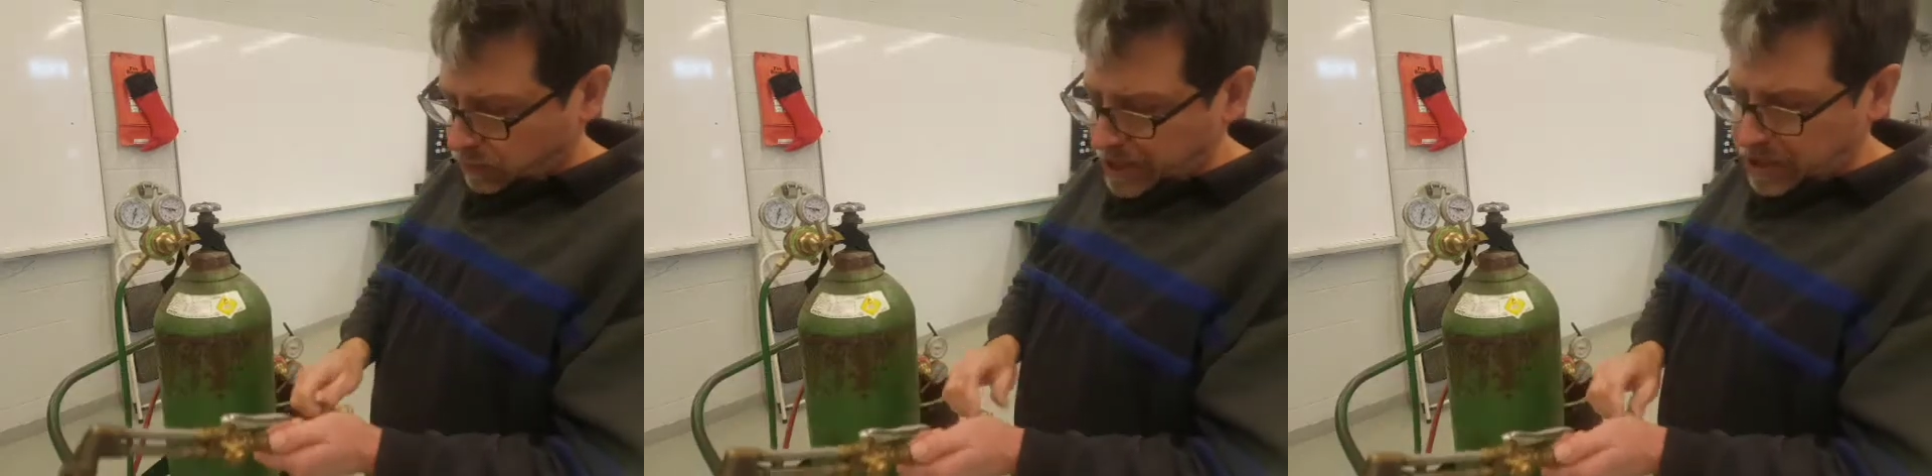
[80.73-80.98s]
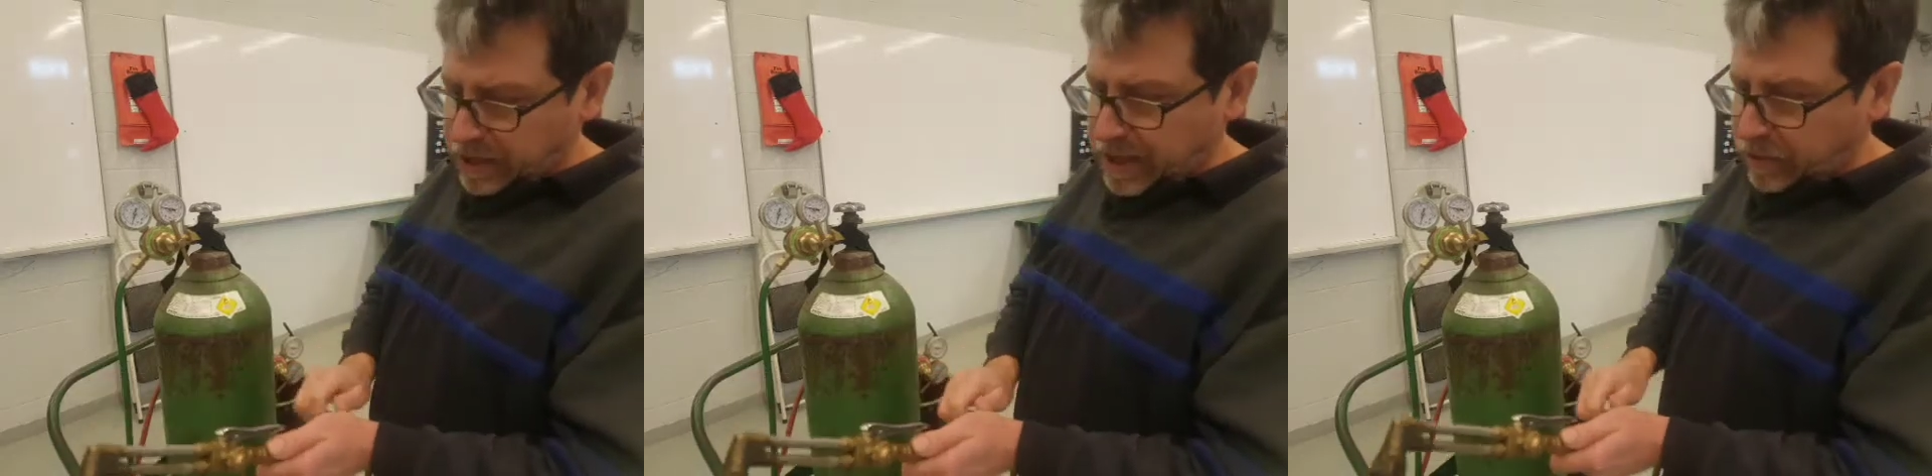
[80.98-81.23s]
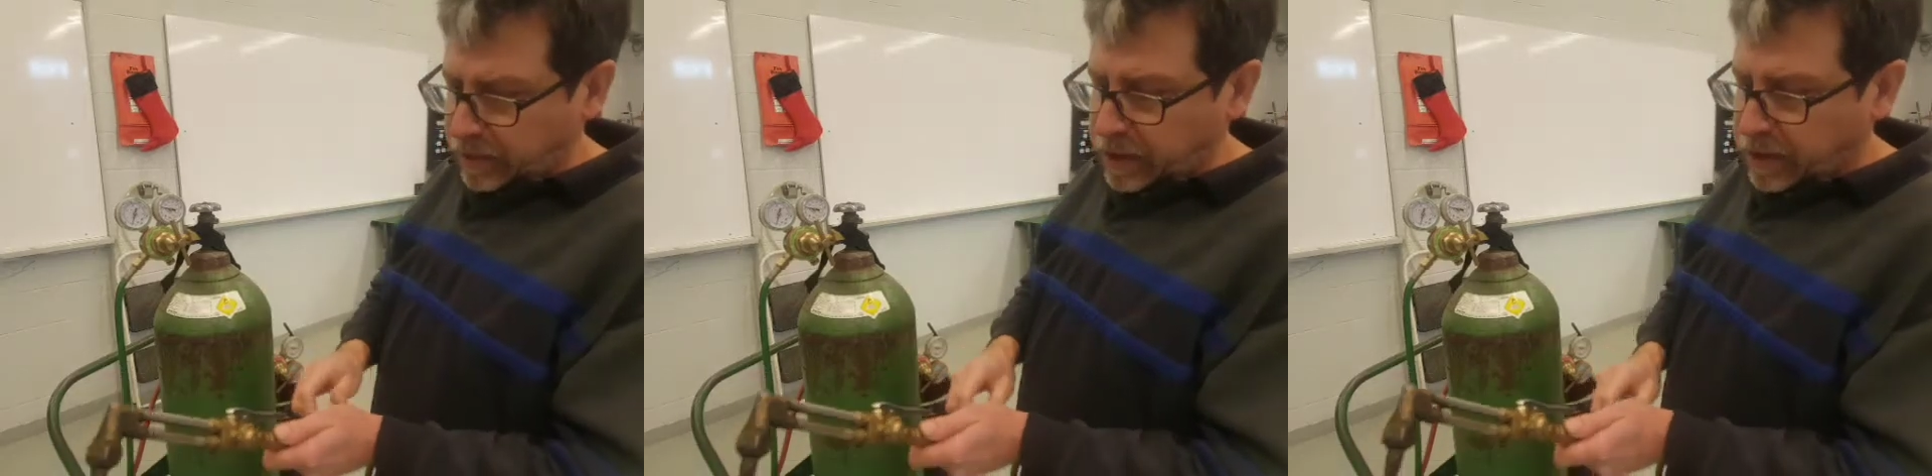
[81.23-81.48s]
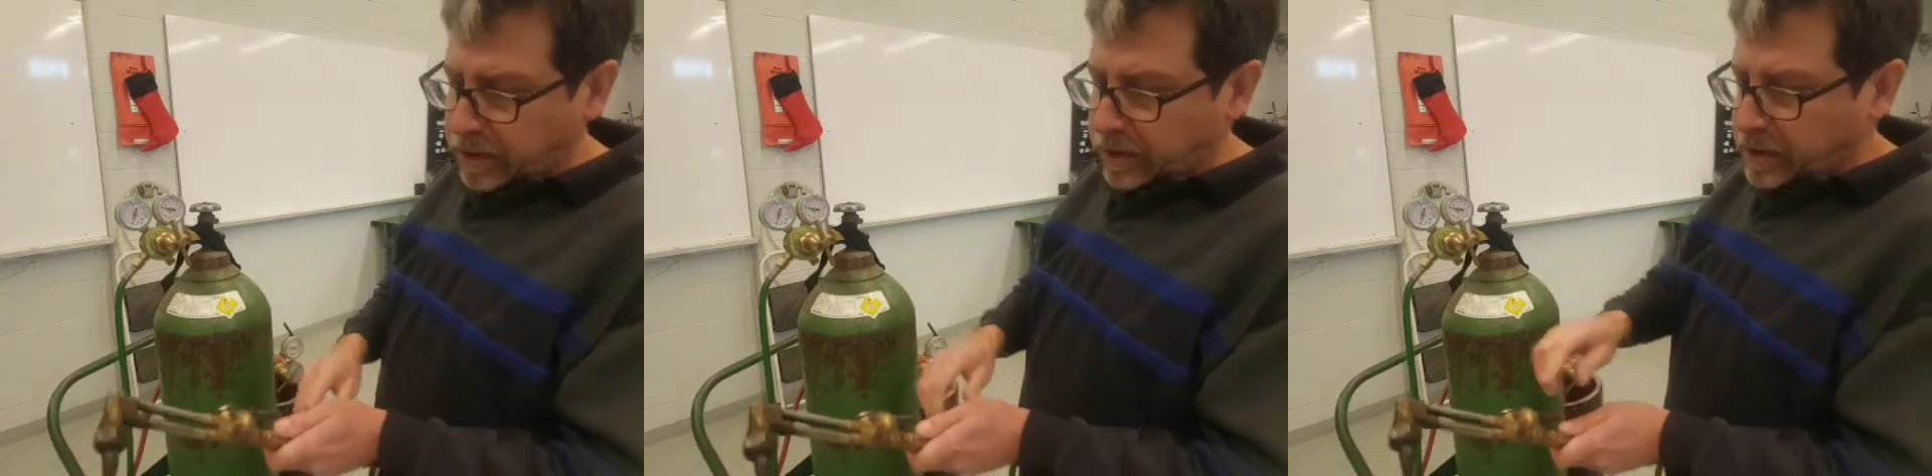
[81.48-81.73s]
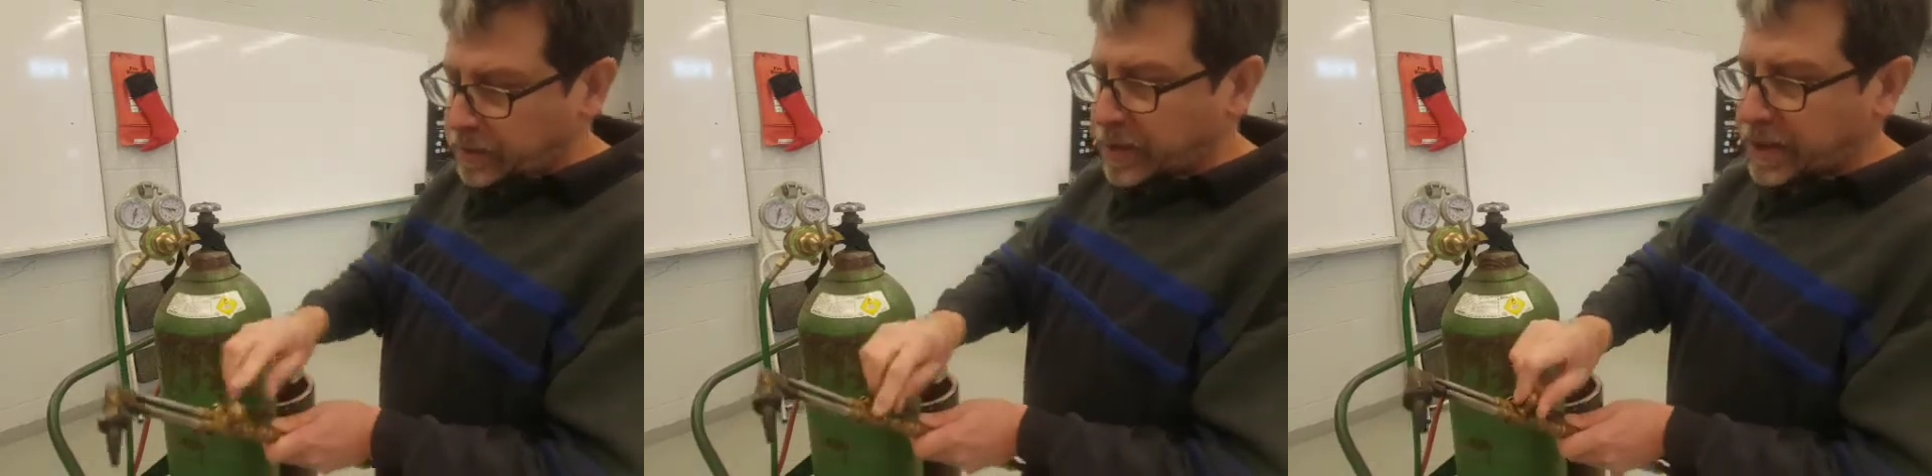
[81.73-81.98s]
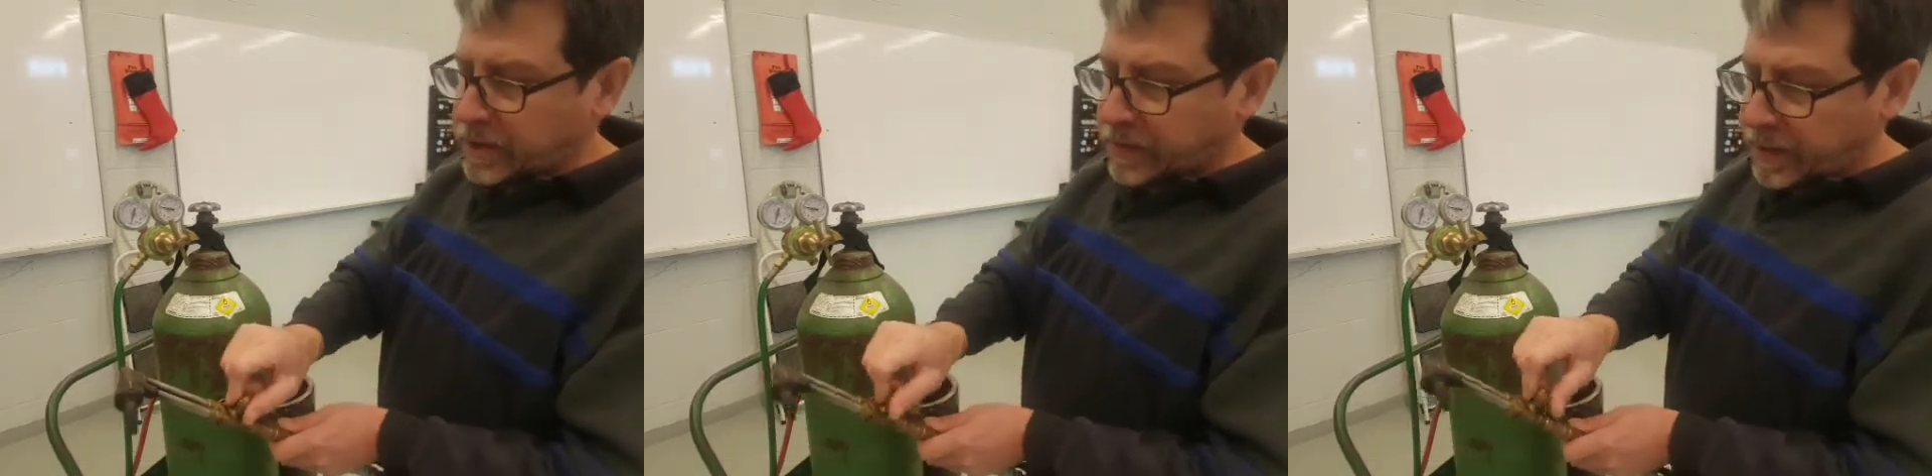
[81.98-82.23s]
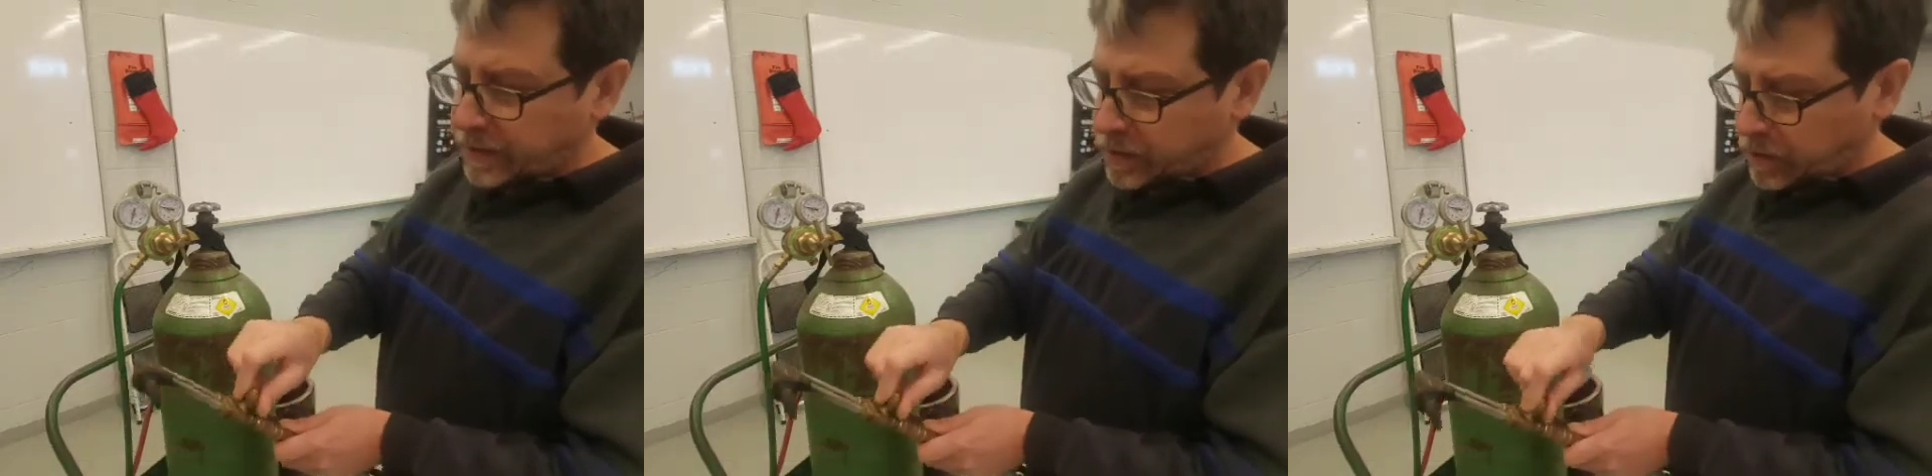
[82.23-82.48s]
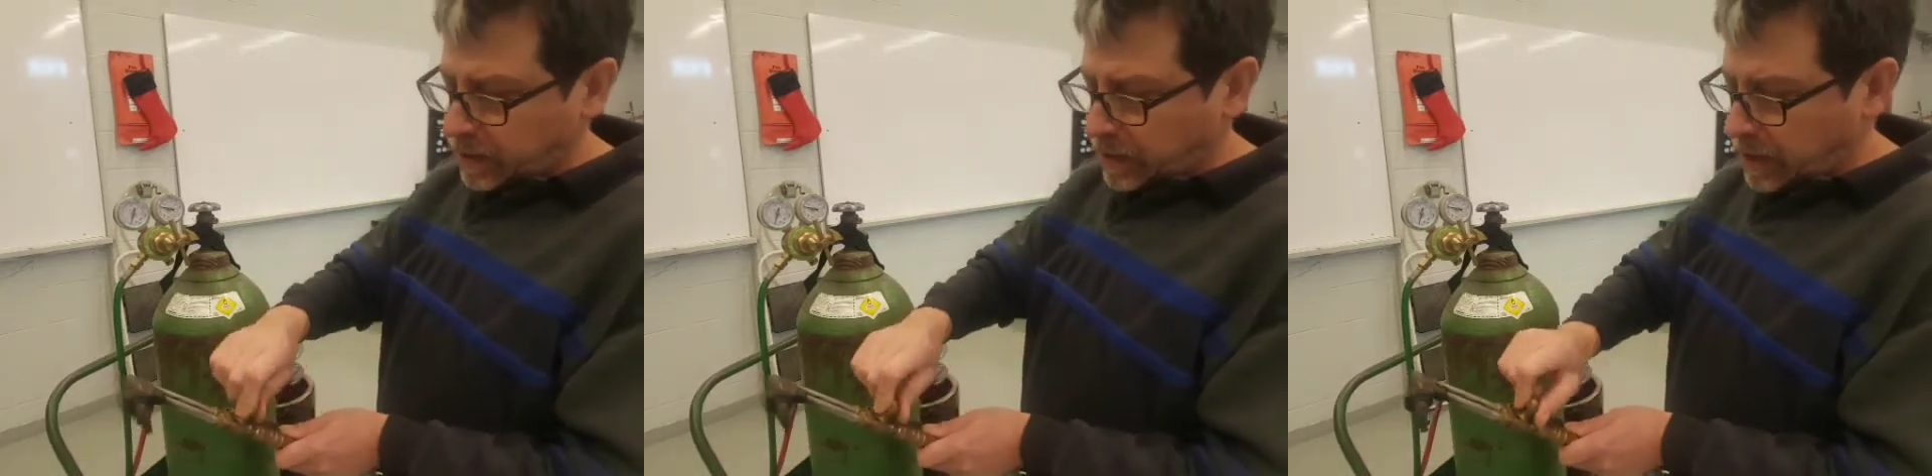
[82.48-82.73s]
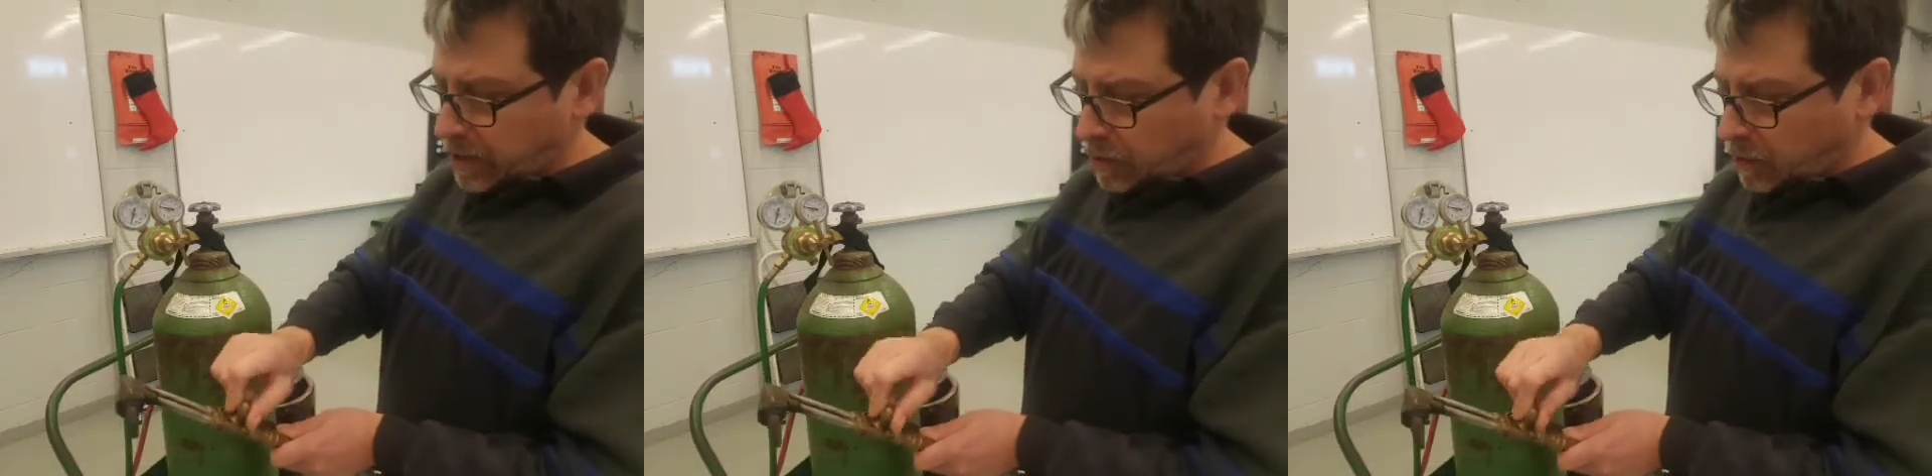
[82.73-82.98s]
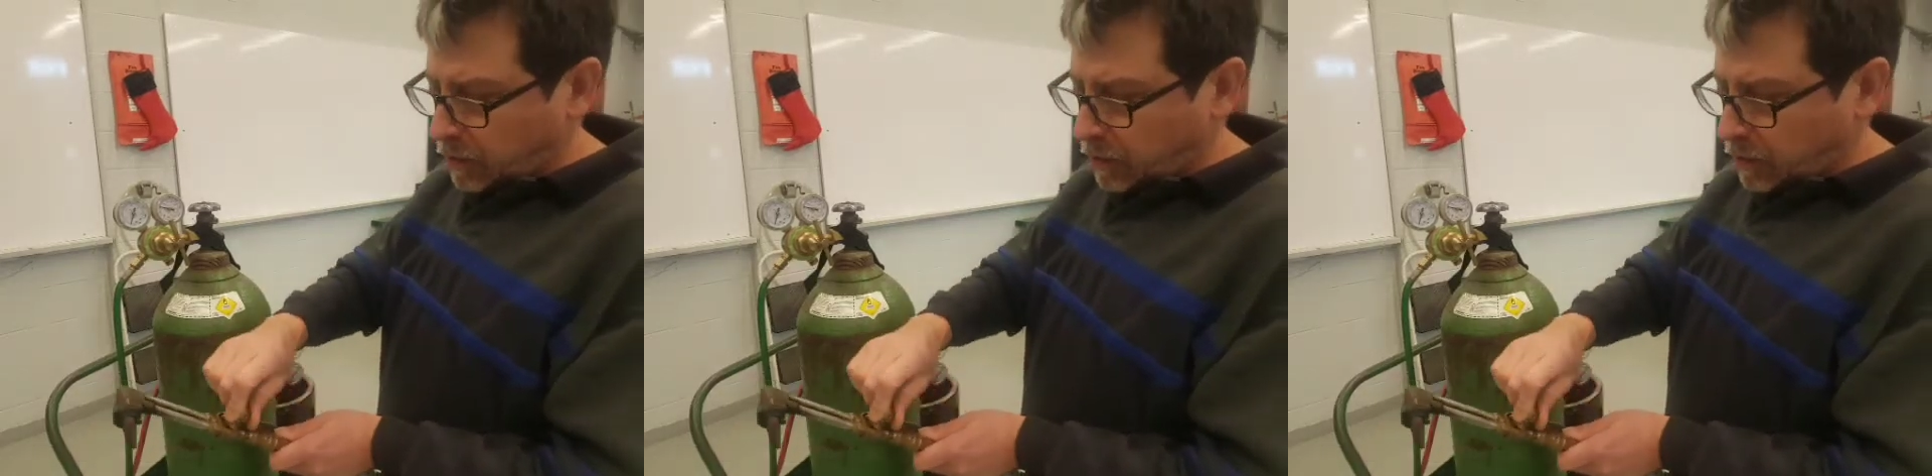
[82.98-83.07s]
wrench down really hard on these brass valves. They're really hard to